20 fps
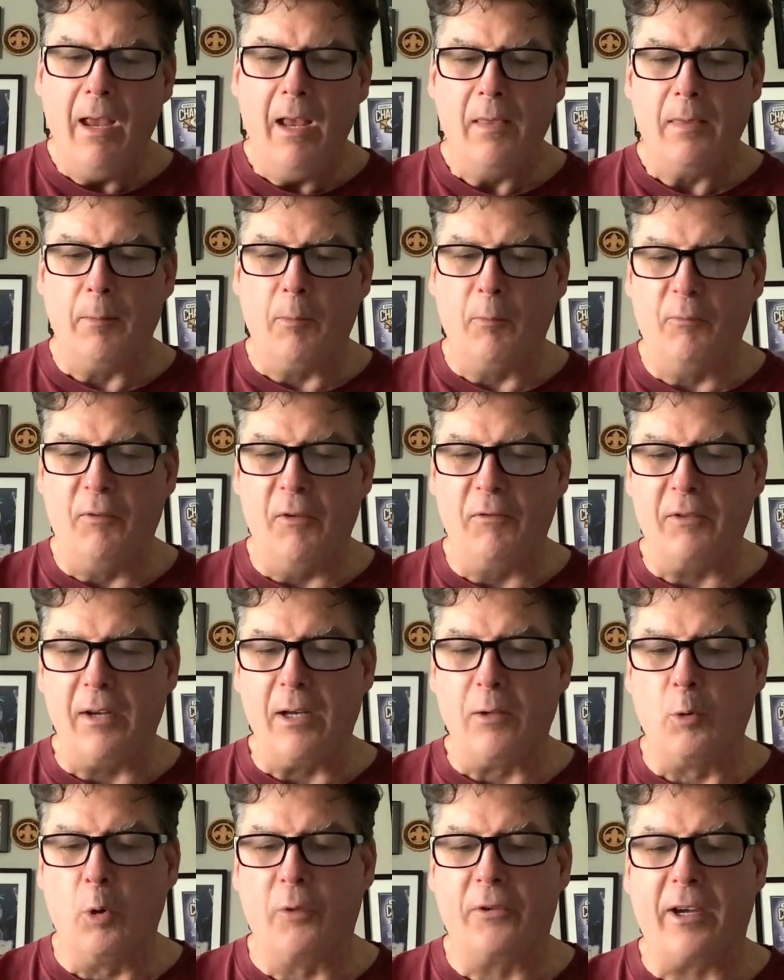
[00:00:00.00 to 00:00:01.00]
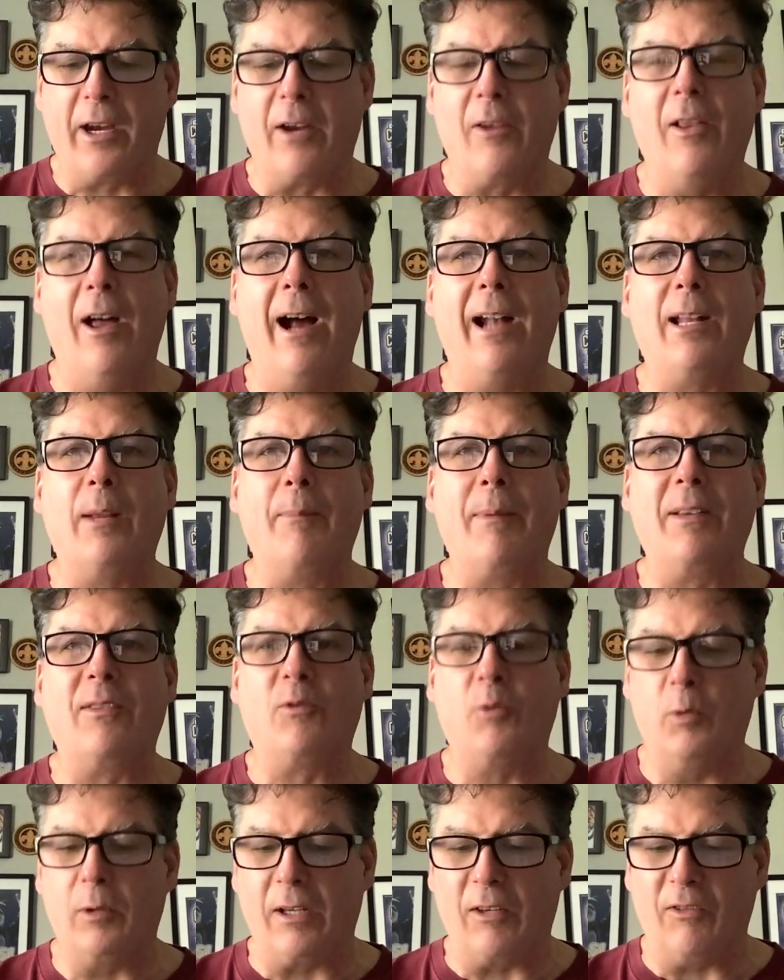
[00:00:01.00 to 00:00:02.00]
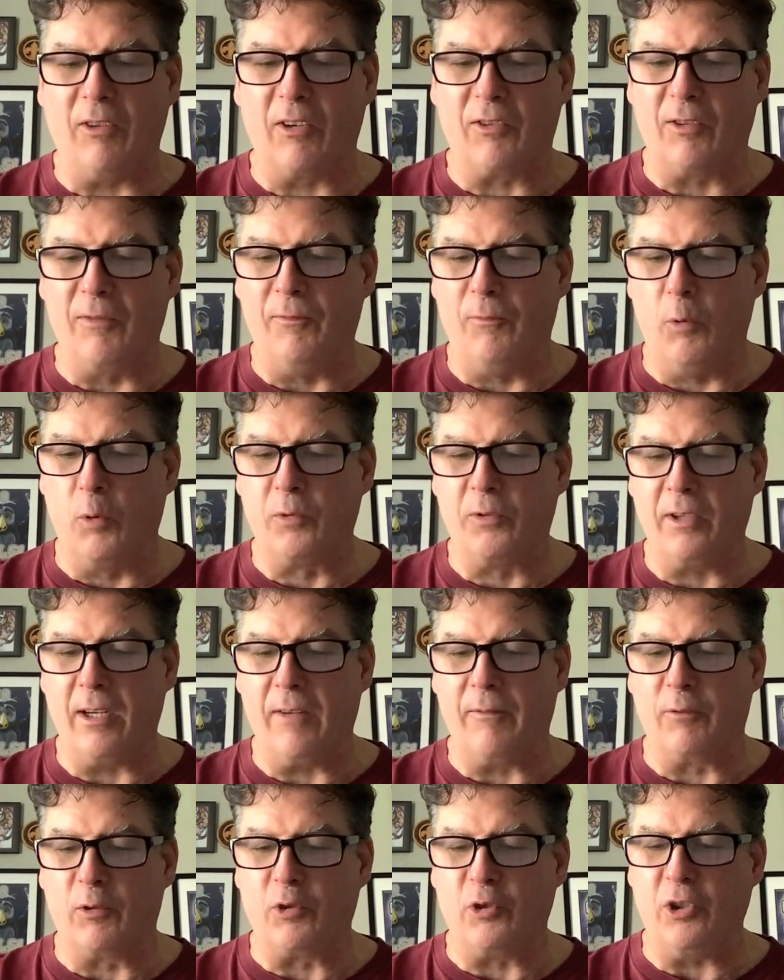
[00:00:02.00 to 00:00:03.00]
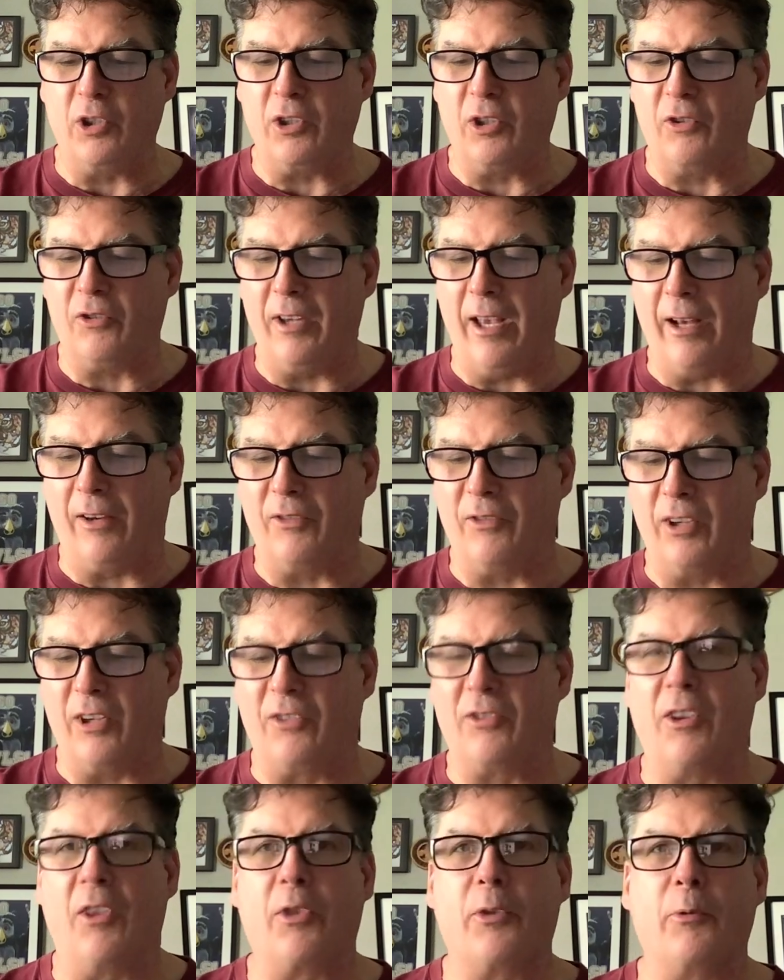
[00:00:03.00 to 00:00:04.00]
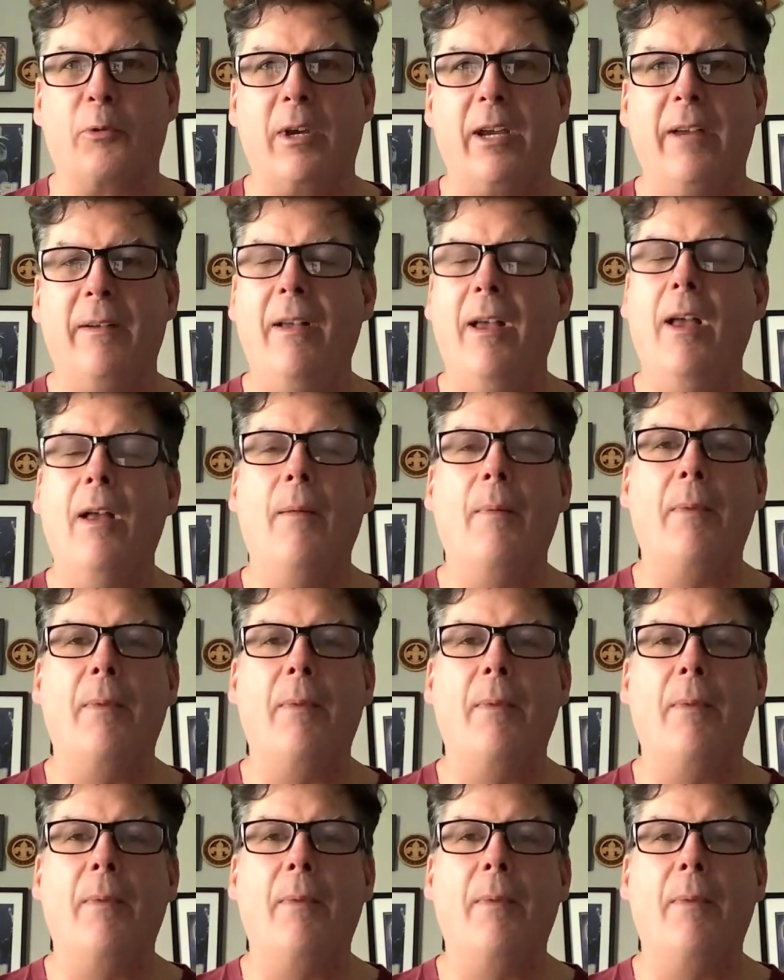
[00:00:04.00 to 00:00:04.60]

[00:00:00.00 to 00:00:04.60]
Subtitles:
Number 15, North Carolina beat 26-14, Virginia Tech 6-3.